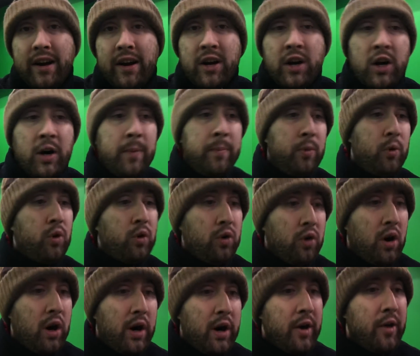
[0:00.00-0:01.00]
a
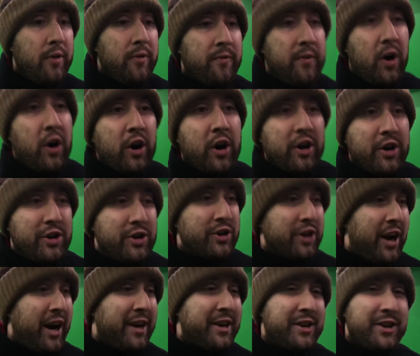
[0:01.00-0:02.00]
couple of our
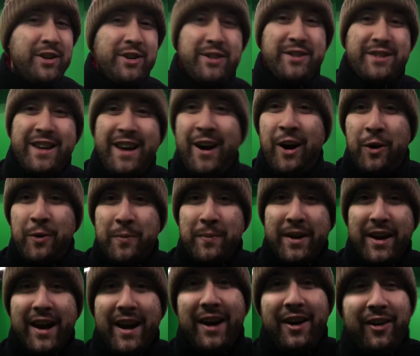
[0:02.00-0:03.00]
directors to help
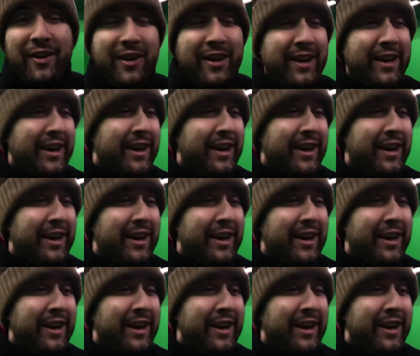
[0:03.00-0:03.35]
me out.